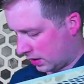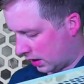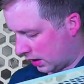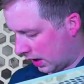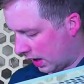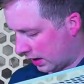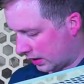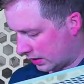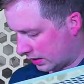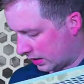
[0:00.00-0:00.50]

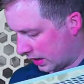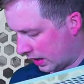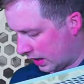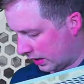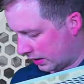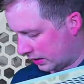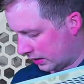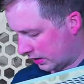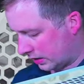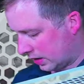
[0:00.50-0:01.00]

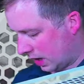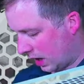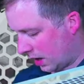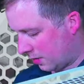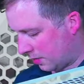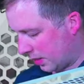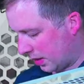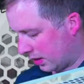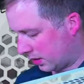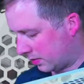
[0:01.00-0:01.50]
aesthetic does
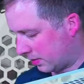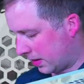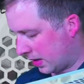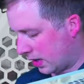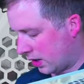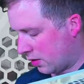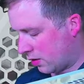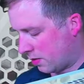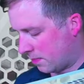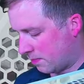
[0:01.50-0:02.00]
not appeal to me.
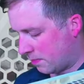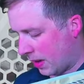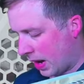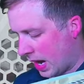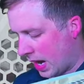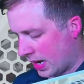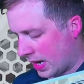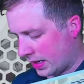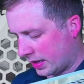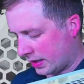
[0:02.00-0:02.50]
You can
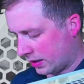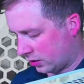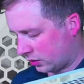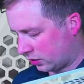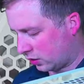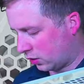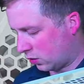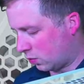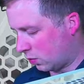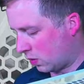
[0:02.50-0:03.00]
buy
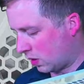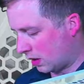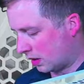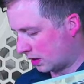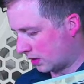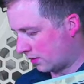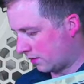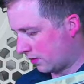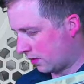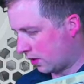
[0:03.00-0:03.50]
additional
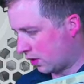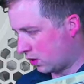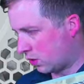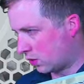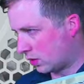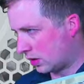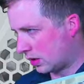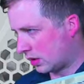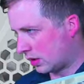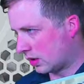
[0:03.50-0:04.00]
ones of
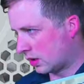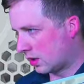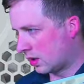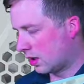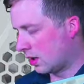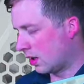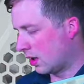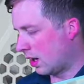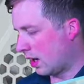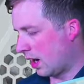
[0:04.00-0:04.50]
those.
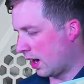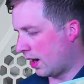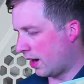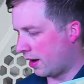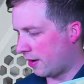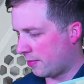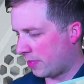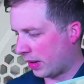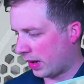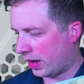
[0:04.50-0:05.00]

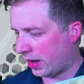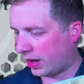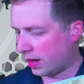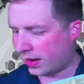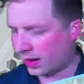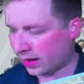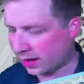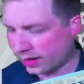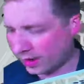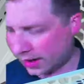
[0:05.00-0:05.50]
Uh, but
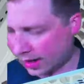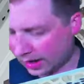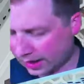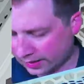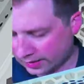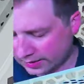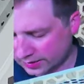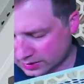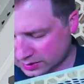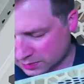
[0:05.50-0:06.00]
in,
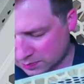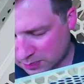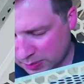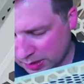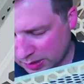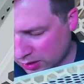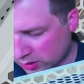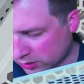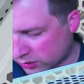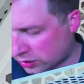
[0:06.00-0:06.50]
in this
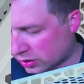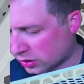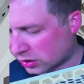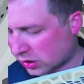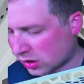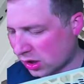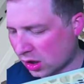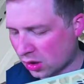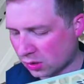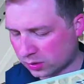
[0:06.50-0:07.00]
build,
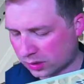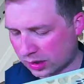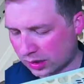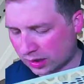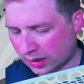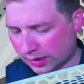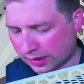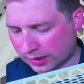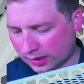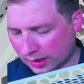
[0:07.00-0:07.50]
just note that
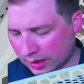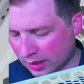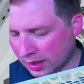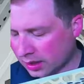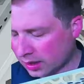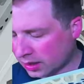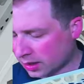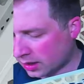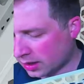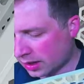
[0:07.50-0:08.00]
like,
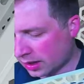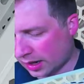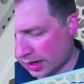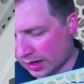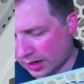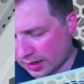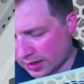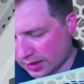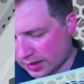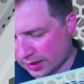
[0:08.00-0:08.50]

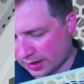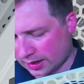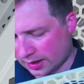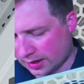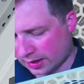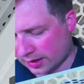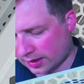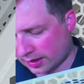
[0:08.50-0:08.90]
uh,